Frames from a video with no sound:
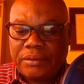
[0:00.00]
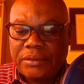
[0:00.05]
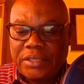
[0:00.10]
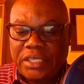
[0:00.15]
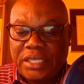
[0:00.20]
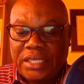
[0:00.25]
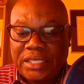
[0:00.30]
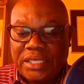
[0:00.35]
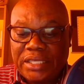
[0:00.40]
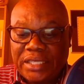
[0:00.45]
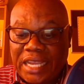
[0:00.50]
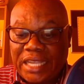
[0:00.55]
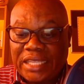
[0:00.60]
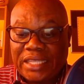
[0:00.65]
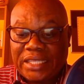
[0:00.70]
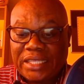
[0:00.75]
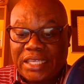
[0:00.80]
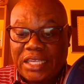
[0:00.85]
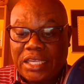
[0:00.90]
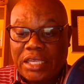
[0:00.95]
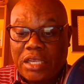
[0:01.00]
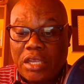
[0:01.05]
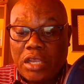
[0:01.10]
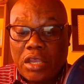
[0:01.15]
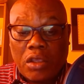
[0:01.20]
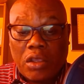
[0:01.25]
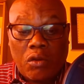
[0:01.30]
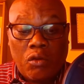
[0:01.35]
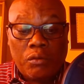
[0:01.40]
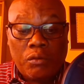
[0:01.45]
that
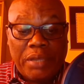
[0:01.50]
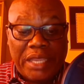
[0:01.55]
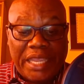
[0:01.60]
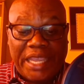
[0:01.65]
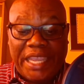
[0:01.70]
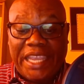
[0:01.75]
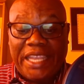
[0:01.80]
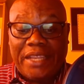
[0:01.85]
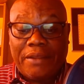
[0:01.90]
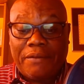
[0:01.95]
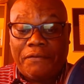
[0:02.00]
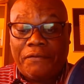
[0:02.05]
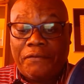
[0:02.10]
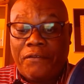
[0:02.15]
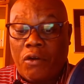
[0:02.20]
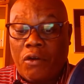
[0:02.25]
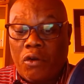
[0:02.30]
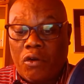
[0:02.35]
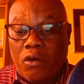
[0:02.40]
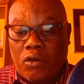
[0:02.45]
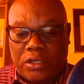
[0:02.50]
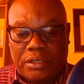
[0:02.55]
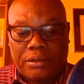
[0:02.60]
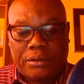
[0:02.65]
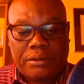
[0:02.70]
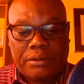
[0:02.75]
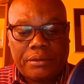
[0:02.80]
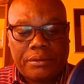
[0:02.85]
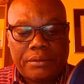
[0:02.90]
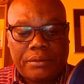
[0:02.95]
could be inferred,
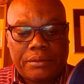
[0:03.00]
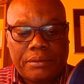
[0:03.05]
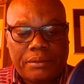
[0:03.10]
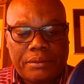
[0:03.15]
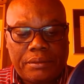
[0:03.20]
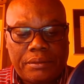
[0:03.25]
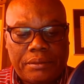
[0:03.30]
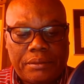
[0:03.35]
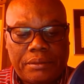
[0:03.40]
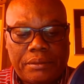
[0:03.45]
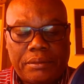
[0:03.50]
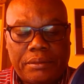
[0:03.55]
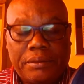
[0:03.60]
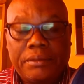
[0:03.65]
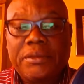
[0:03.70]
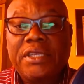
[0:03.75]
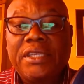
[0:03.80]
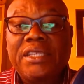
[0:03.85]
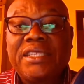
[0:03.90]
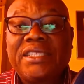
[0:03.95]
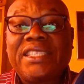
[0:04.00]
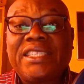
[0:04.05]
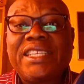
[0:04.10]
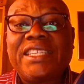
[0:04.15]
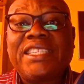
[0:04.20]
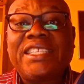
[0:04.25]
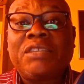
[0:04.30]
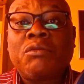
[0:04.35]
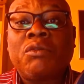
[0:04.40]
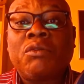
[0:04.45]
since it
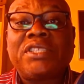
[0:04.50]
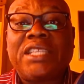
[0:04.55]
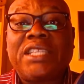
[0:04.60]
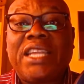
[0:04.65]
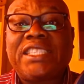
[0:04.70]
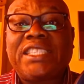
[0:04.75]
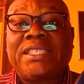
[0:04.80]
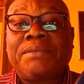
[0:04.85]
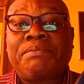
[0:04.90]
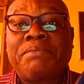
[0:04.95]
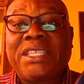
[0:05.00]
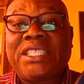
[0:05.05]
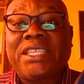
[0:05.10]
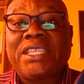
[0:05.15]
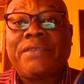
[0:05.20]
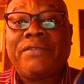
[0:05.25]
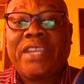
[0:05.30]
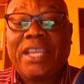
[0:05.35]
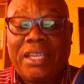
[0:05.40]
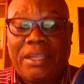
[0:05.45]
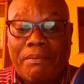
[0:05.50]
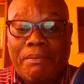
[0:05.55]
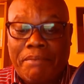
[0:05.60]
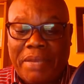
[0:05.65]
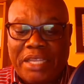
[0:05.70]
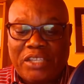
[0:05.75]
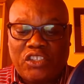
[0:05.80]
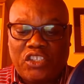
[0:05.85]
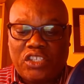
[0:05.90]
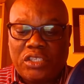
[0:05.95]
was not specifically
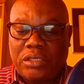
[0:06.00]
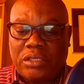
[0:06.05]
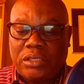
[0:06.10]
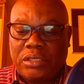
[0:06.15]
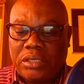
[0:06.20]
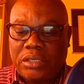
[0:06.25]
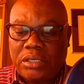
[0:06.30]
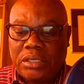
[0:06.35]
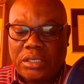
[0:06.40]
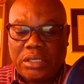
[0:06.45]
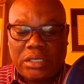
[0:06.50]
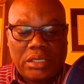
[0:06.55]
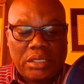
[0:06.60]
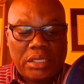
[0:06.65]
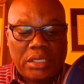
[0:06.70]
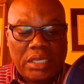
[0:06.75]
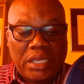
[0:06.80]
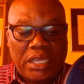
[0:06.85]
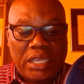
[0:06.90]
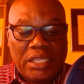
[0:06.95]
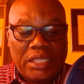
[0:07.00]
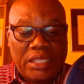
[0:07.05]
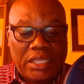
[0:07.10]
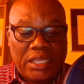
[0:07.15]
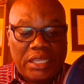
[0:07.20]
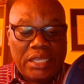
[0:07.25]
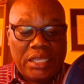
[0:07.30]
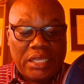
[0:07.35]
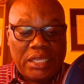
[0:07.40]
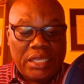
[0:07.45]
mentioned in the
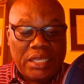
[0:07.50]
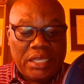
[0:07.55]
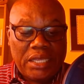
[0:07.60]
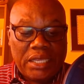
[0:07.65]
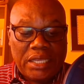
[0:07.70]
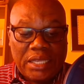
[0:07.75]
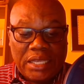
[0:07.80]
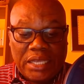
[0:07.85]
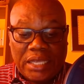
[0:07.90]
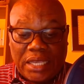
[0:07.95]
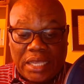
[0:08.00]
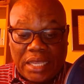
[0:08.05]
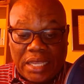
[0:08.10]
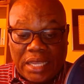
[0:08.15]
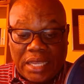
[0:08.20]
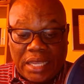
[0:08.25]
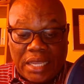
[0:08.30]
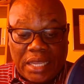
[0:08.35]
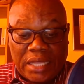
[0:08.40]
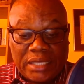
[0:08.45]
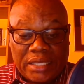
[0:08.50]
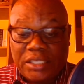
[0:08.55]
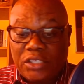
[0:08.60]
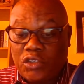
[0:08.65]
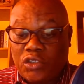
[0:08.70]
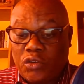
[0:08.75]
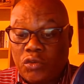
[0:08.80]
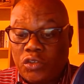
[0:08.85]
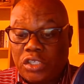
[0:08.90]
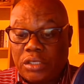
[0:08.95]

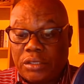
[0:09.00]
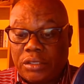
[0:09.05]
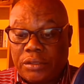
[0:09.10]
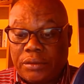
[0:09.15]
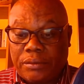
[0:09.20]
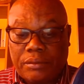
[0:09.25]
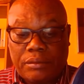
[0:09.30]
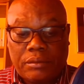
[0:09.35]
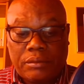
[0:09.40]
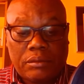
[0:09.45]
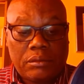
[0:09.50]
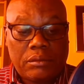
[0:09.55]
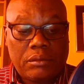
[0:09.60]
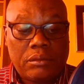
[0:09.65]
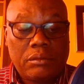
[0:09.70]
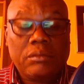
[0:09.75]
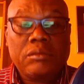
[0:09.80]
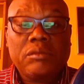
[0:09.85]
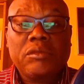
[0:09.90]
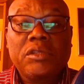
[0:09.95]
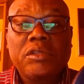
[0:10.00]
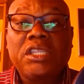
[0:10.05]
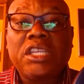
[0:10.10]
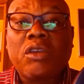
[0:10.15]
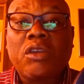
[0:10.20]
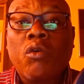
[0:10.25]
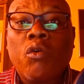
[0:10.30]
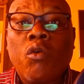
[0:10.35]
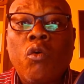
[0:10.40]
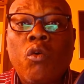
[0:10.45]
Constitution. The
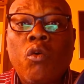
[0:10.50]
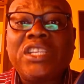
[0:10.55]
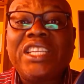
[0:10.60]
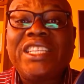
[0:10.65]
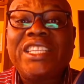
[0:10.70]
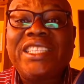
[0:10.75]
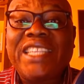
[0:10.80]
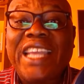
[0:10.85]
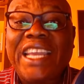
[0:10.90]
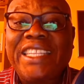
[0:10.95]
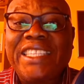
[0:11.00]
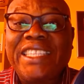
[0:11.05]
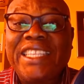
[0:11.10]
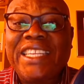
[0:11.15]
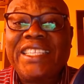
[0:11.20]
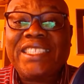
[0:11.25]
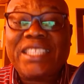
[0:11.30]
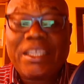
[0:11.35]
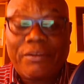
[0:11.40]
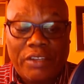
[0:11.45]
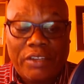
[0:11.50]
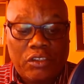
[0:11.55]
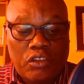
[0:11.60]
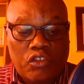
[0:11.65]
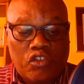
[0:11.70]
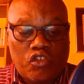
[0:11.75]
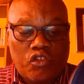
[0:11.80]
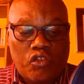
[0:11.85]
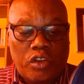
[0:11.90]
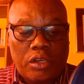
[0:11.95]
court in
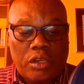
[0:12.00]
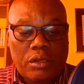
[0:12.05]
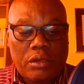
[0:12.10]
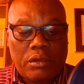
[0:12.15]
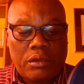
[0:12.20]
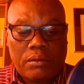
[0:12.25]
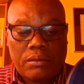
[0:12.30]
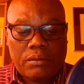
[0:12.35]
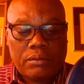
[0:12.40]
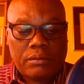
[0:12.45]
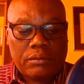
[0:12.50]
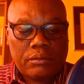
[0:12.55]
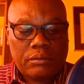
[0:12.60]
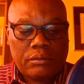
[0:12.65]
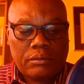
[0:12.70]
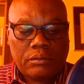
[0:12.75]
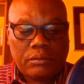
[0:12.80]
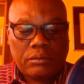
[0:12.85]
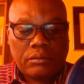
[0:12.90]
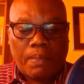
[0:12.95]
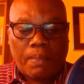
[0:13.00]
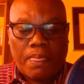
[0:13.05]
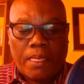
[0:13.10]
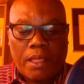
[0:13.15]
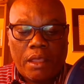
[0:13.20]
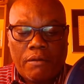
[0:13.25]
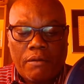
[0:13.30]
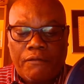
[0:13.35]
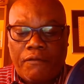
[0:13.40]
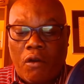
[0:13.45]
1973
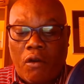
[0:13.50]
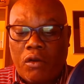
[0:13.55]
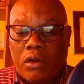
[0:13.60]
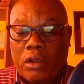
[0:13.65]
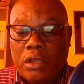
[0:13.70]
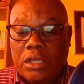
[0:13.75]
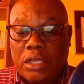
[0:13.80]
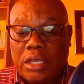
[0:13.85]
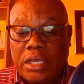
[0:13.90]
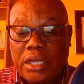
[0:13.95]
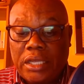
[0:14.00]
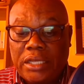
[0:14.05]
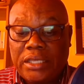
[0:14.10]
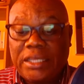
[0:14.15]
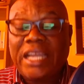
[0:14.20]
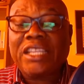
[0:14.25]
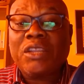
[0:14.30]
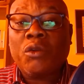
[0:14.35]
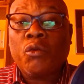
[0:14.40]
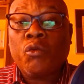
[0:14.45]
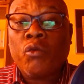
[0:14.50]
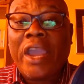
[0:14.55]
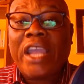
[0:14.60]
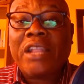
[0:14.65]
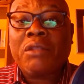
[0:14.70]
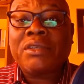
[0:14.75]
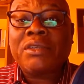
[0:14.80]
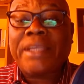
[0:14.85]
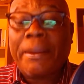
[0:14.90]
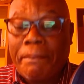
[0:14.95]
found that the right was
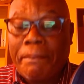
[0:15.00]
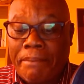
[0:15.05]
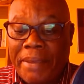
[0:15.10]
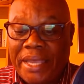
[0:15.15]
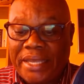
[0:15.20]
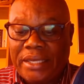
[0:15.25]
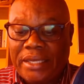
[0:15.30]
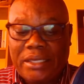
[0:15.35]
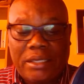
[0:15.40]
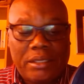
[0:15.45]
embedded